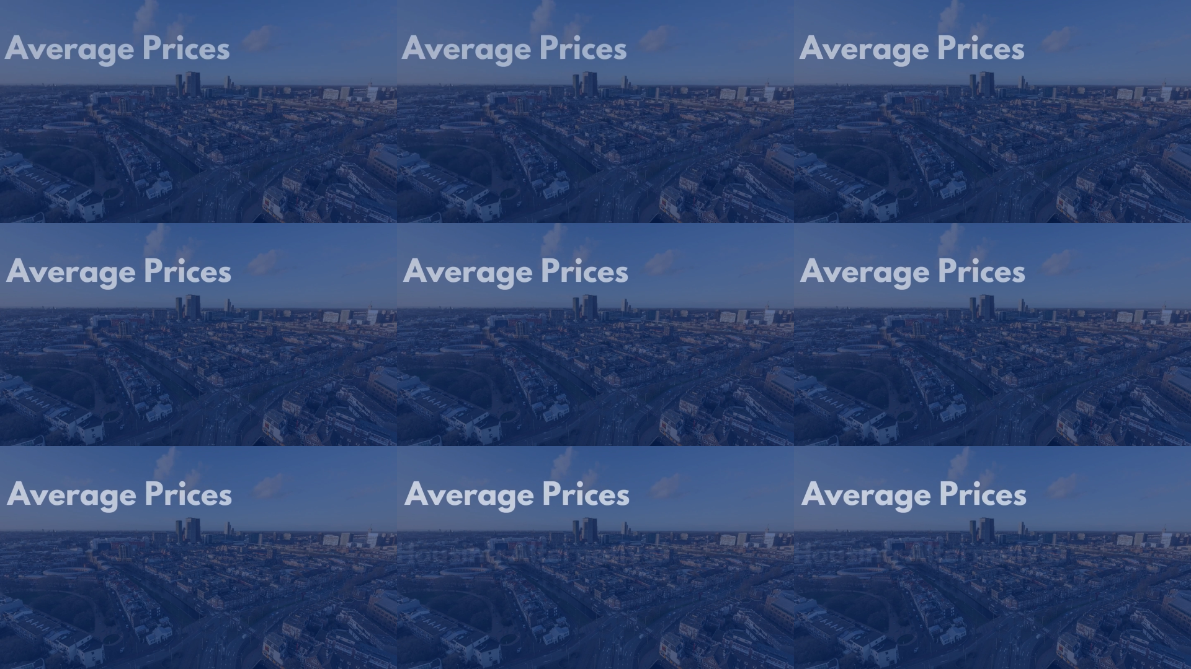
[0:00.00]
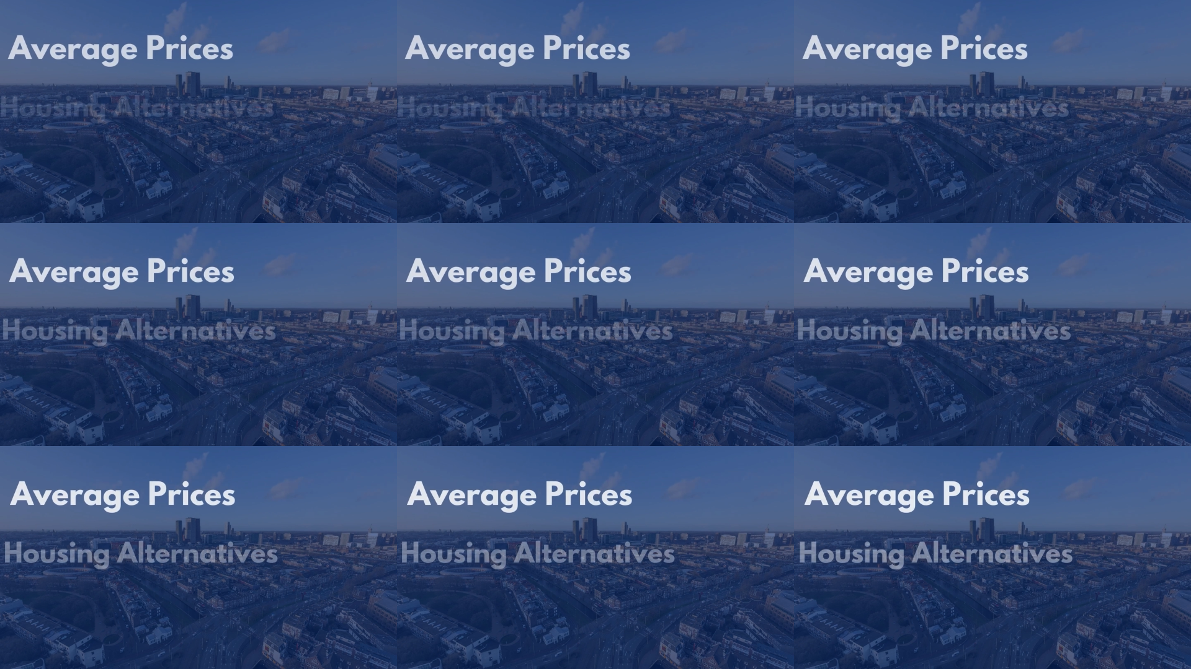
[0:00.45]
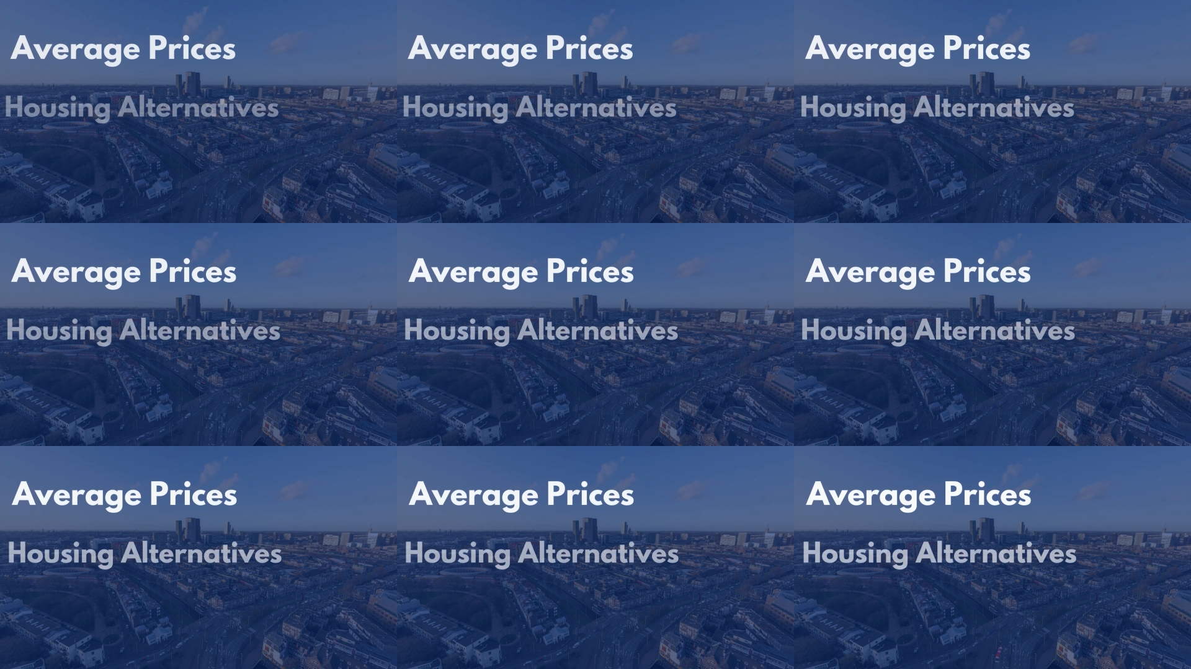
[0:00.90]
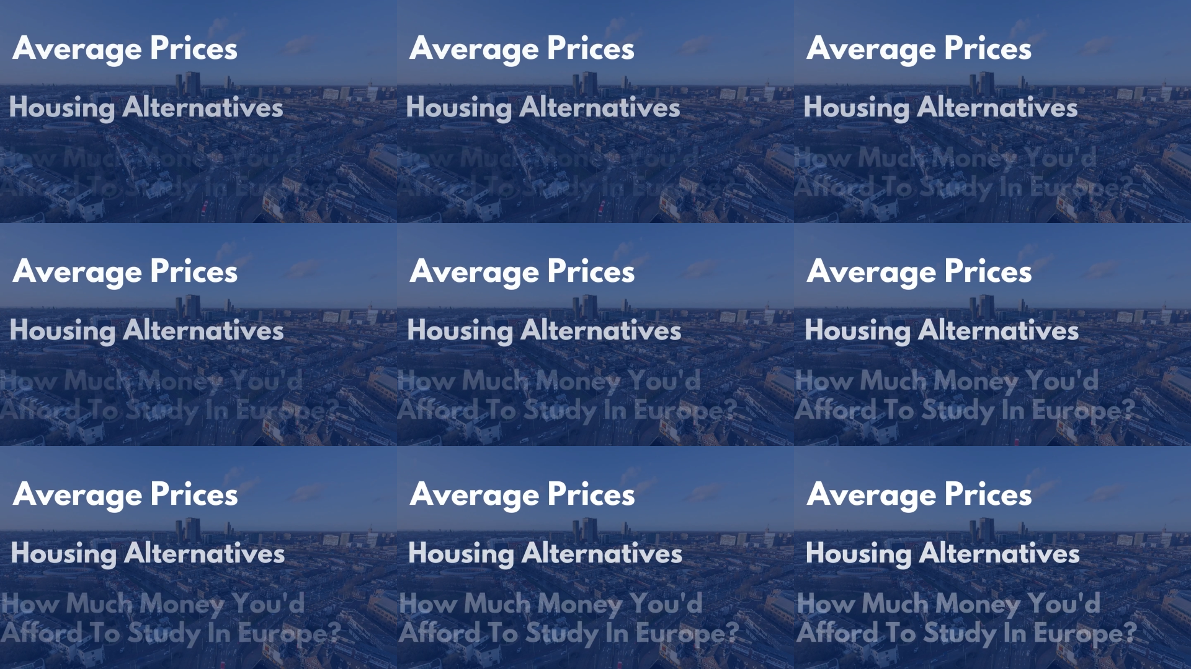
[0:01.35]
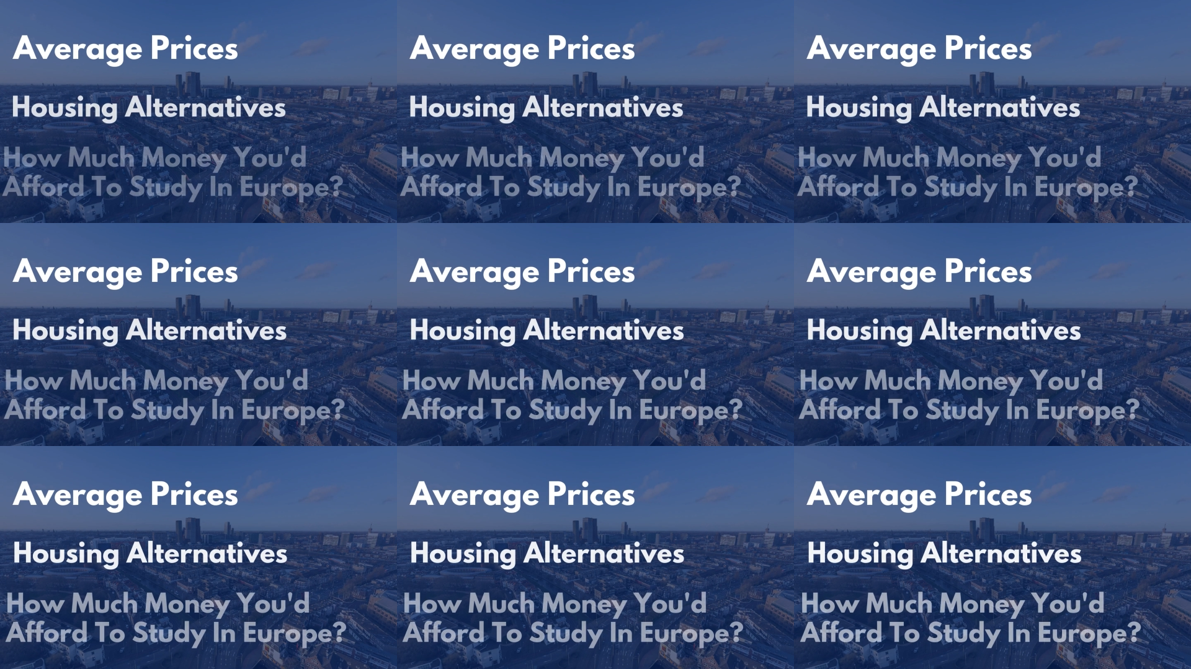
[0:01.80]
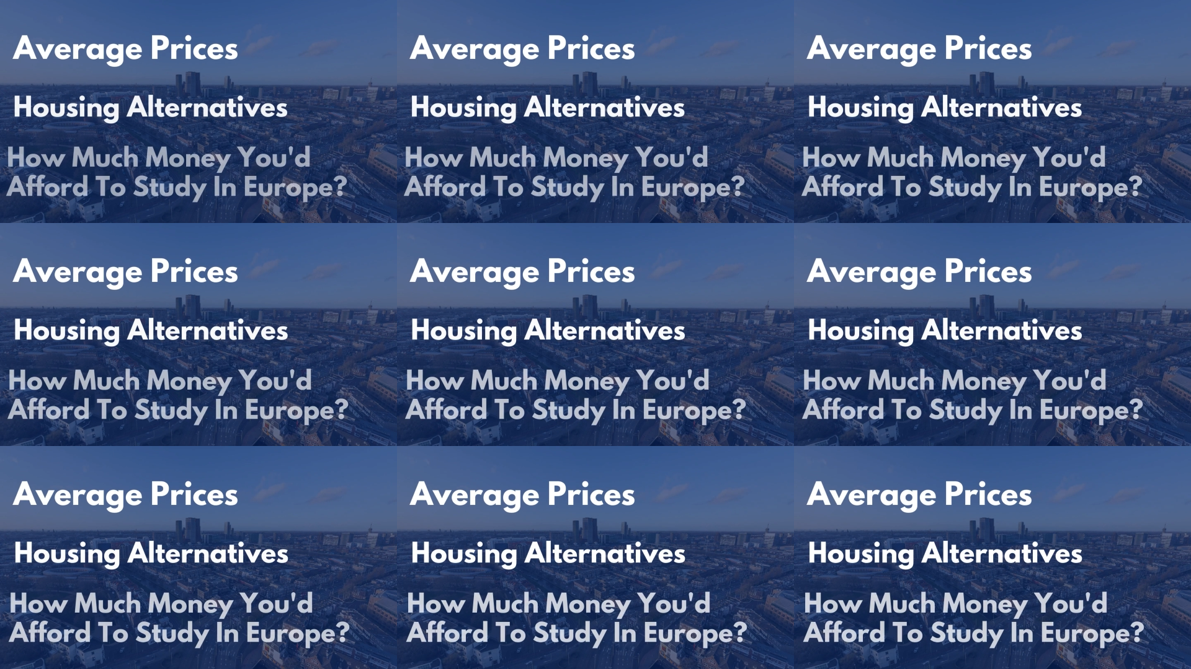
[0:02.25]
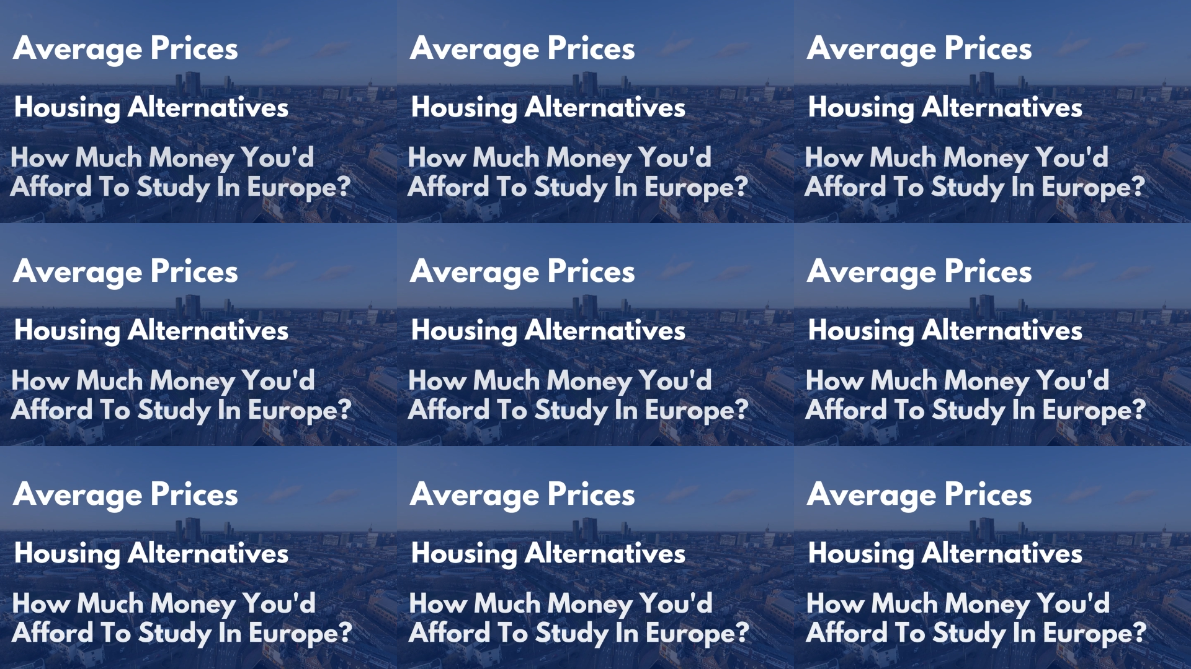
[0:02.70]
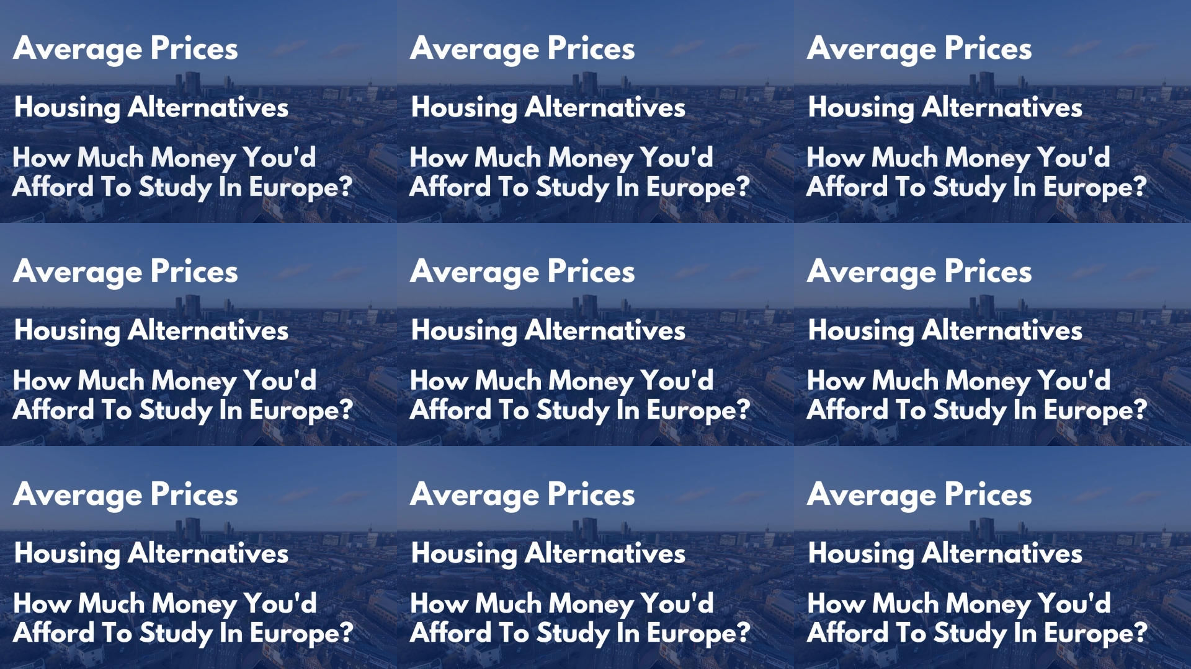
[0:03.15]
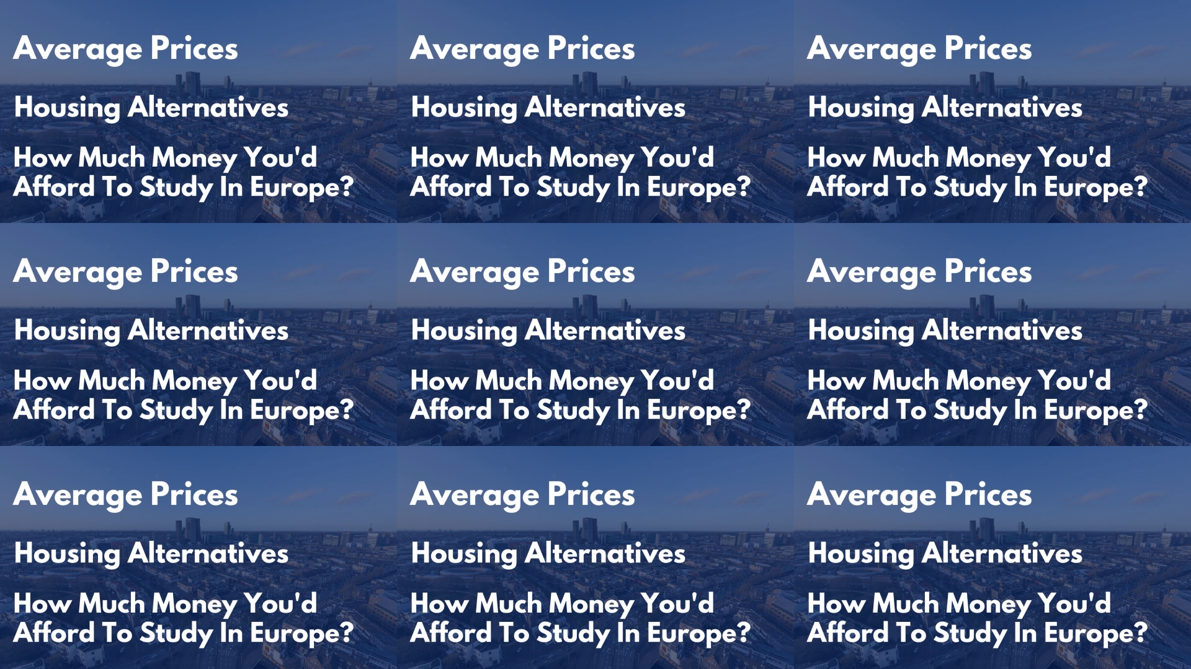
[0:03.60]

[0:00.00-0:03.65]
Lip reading: No face is visible, so there are no lips to read.